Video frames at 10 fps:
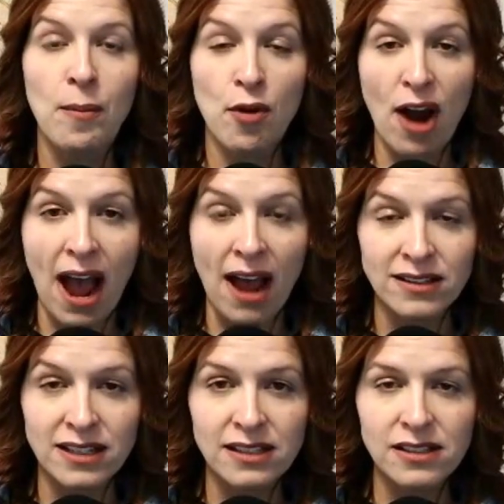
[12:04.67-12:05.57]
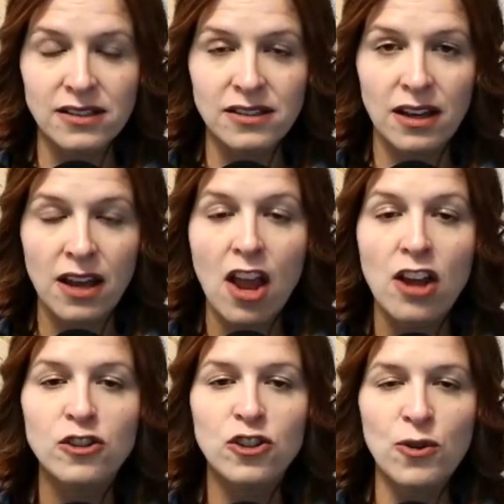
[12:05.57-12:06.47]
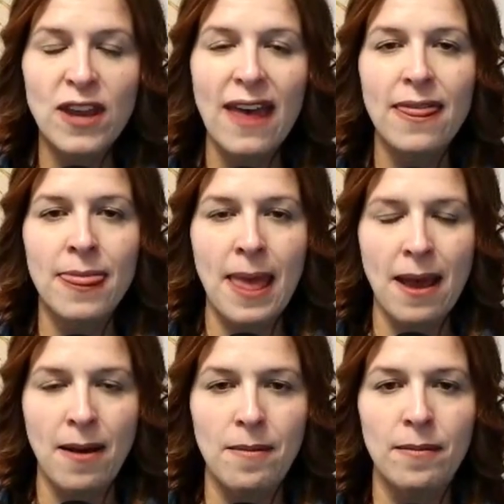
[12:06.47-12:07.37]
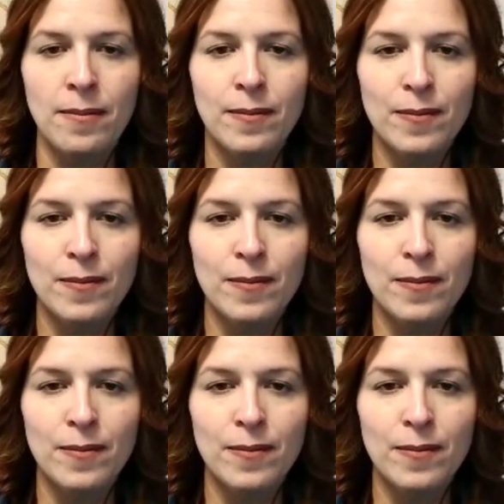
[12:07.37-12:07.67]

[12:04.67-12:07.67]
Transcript: practice to get them